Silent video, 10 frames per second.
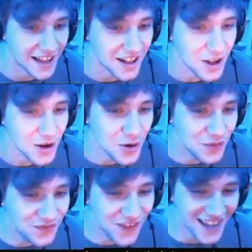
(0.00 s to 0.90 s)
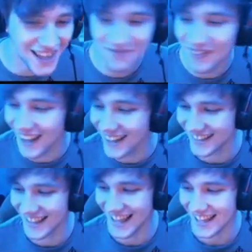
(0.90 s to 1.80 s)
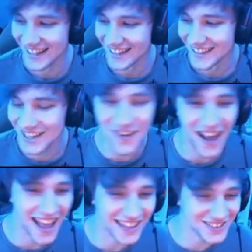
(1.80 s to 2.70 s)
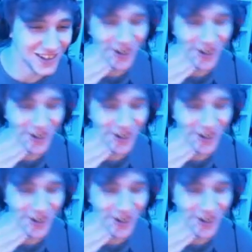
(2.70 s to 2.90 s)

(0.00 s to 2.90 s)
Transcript: fucking played that. You asshole.